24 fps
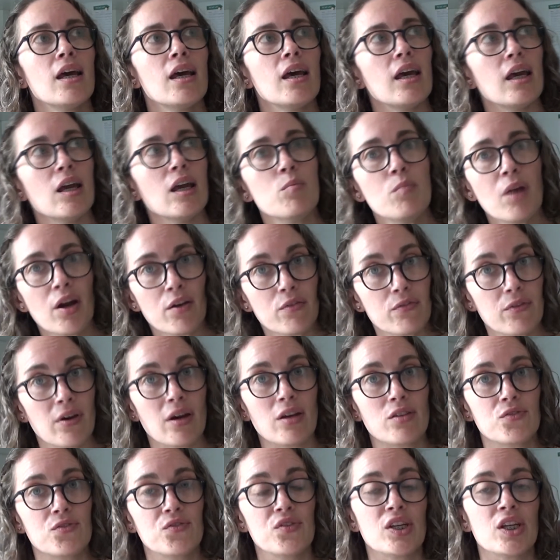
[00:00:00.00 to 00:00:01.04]
In my
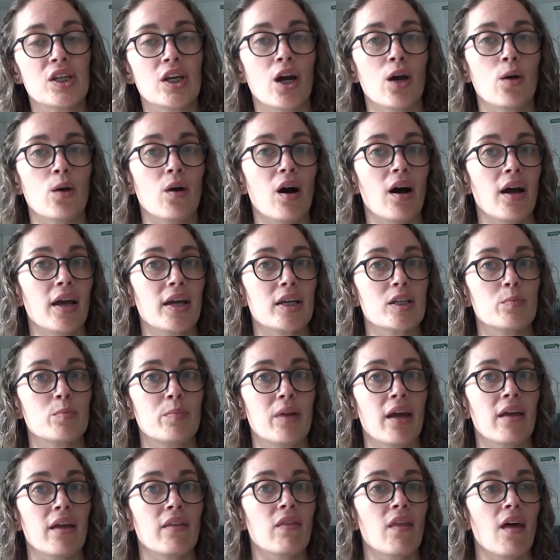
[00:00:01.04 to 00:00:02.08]
first video, I
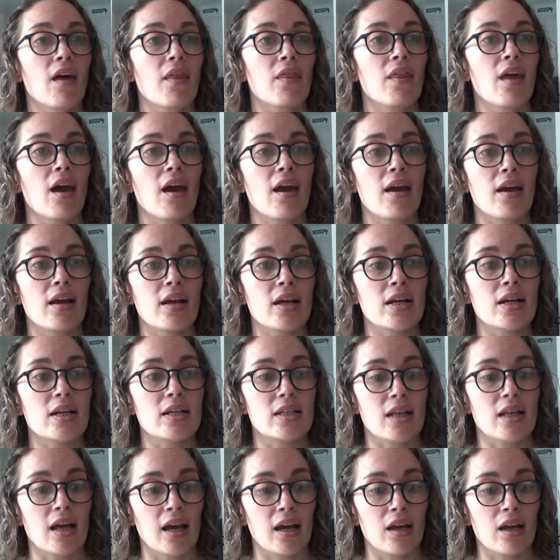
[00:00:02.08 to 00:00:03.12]
explained that there
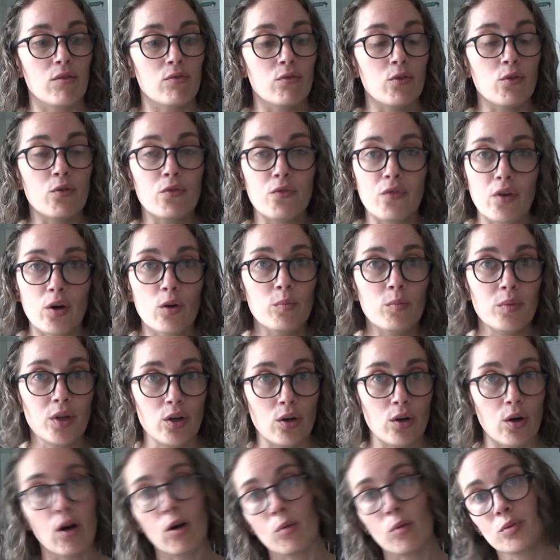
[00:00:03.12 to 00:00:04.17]
is a fulfillment
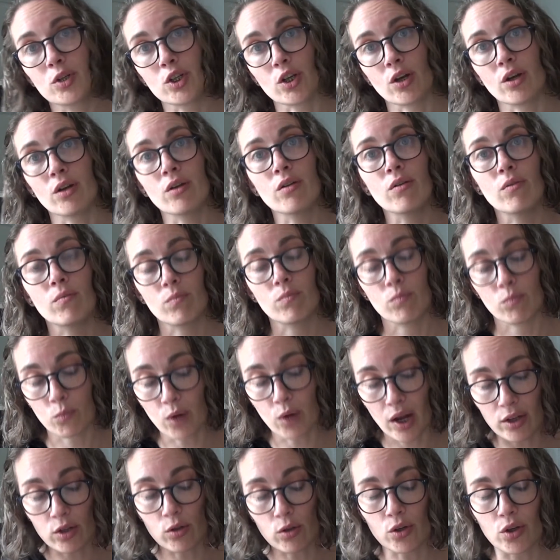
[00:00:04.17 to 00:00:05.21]
option
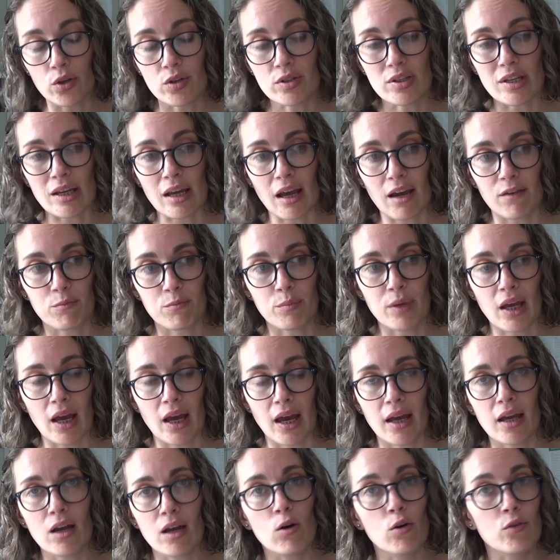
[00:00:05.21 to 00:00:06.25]
when you're using
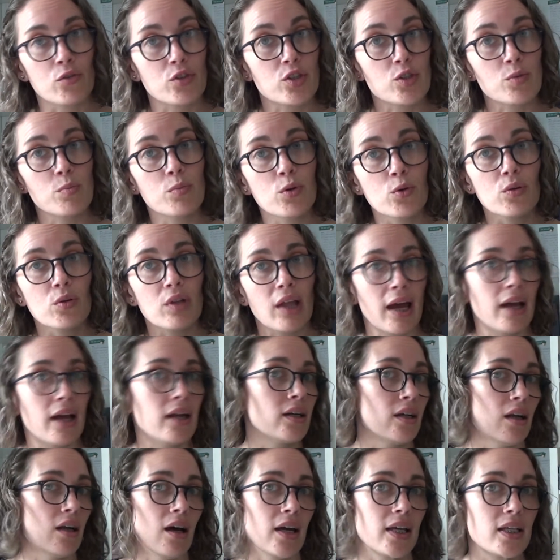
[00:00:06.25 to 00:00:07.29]
FBA of small and
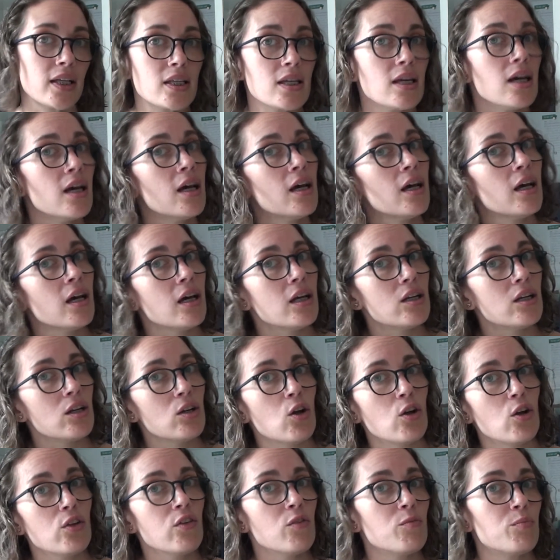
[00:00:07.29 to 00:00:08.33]
light. And a
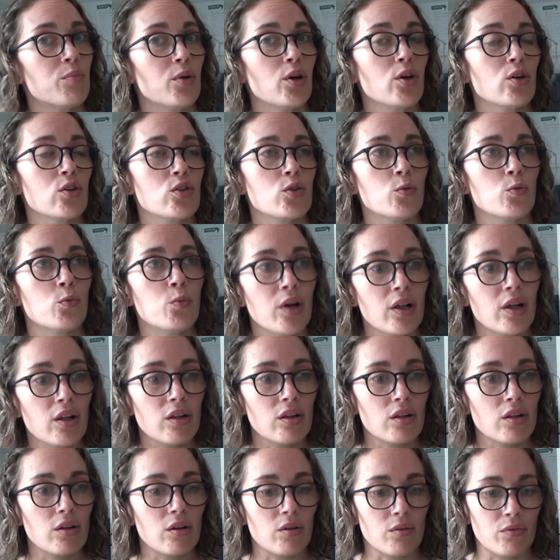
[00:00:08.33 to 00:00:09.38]
lot of books
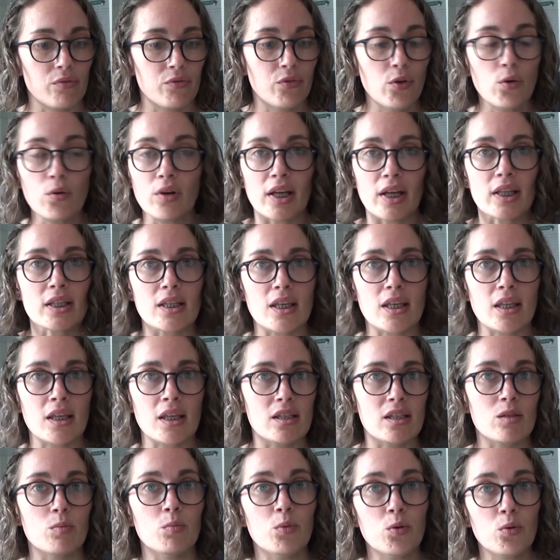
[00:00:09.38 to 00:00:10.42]
will fall into
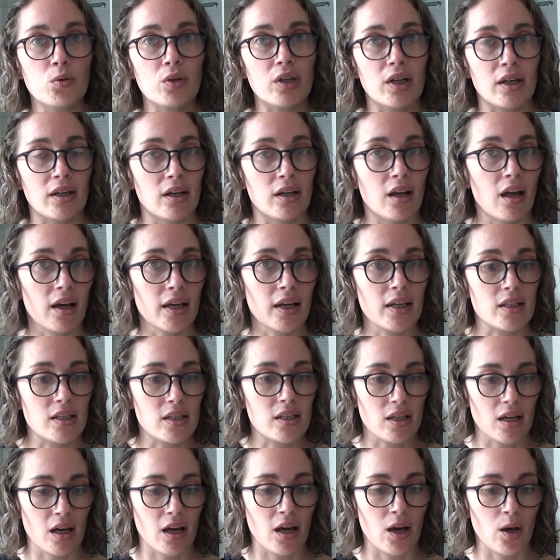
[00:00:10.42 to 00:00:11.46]
small and
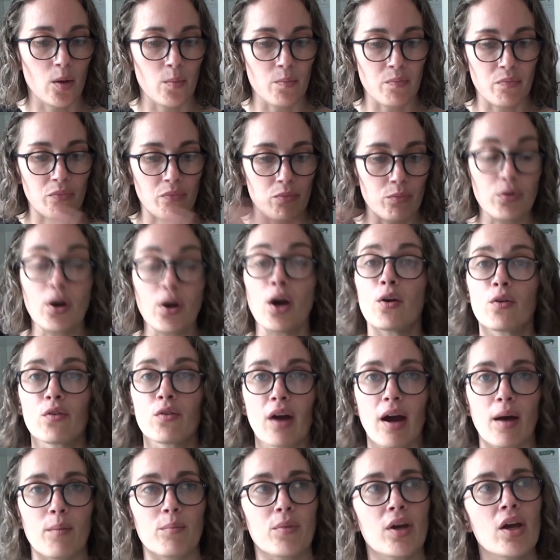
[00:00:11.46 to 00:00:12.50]
light
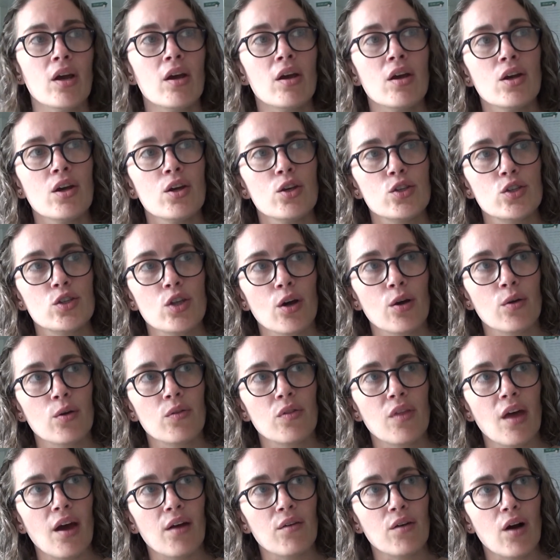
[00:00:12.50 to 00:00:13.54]
program. So
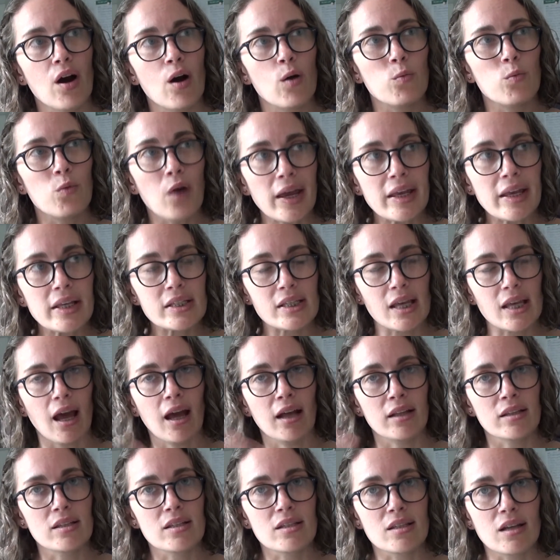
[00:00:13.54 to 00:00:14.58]
there are weight
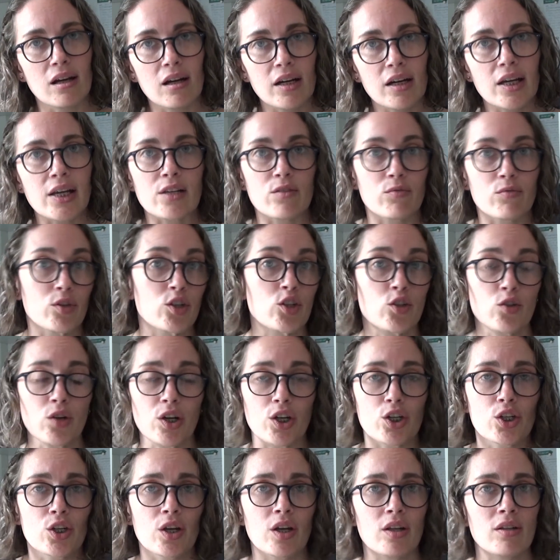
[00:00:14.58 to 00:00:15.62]
and size
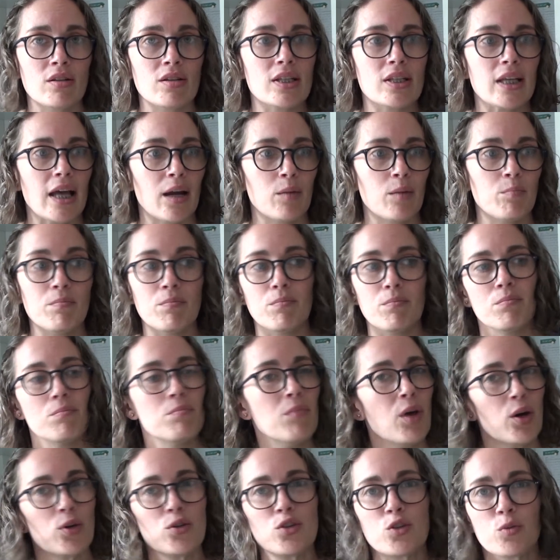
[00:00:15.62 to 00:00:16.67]
restrictions, and
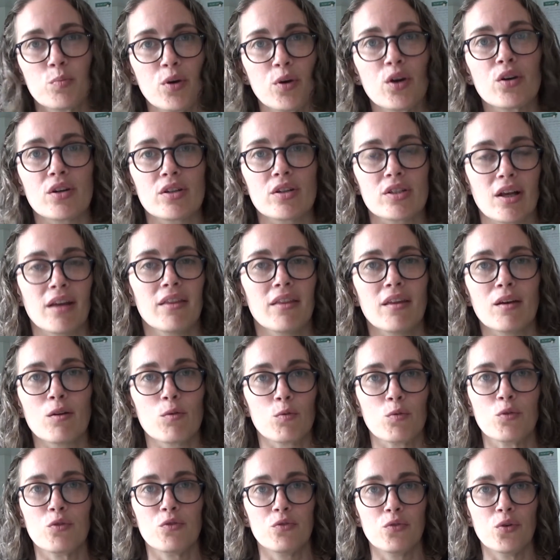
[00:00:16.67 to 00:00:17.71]
most books I think
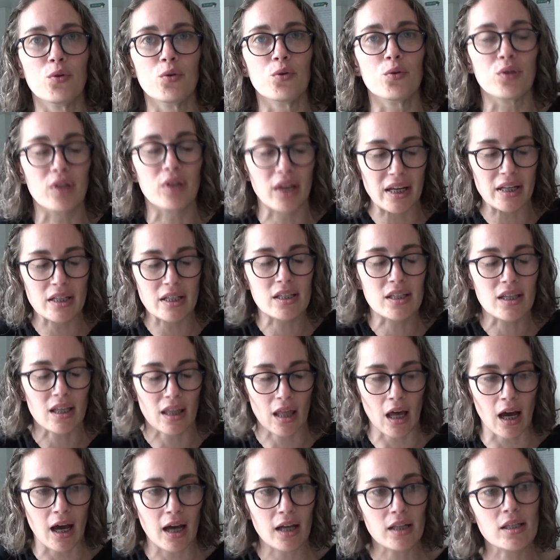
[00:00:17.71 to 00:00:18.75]
will fall into
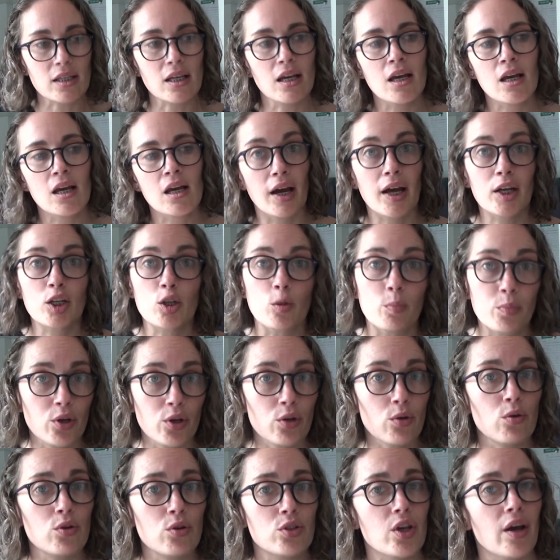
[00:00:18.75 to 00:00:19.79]
that. And your
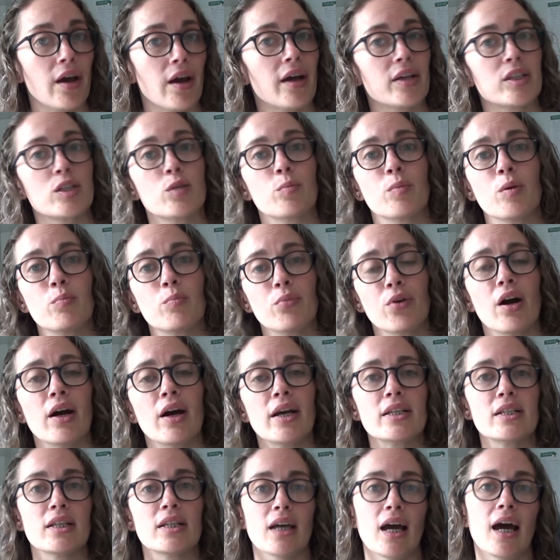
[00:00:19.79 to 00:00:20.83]
book also has to be
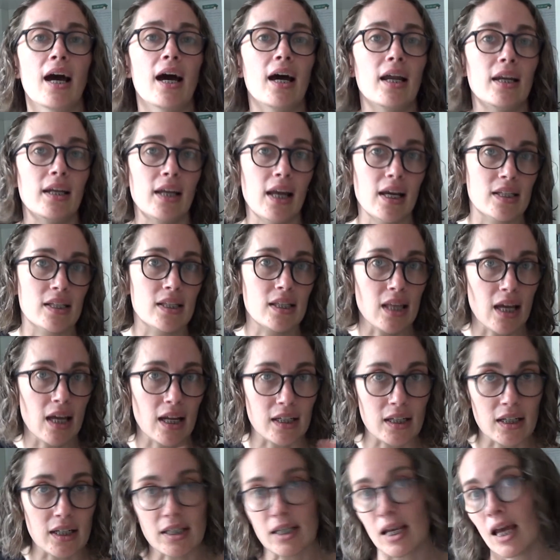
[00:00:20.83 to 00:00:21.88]
priced at less
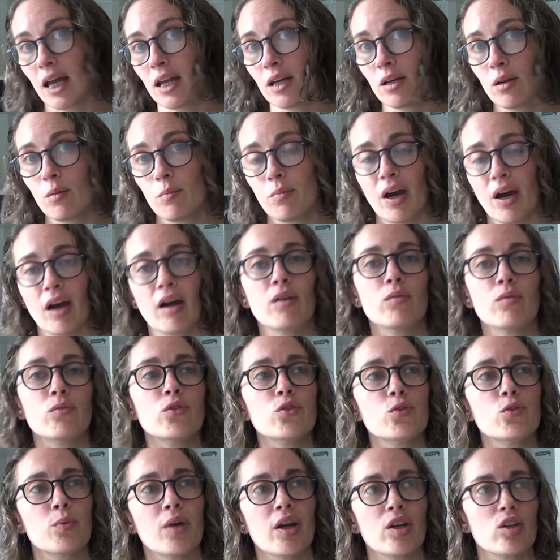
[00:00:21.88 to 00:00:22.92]
than
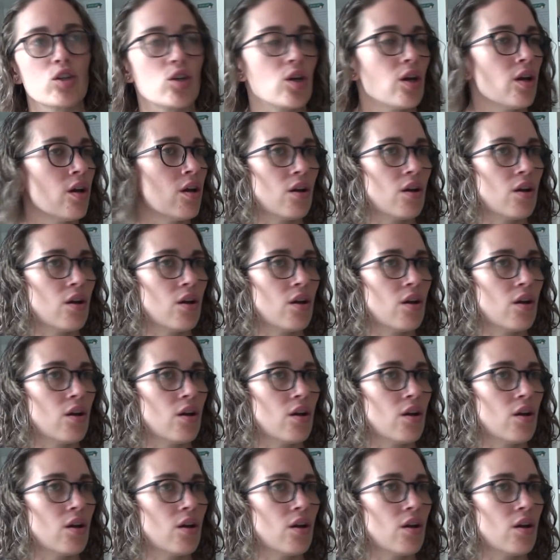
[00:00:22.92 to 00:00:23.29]
£10, which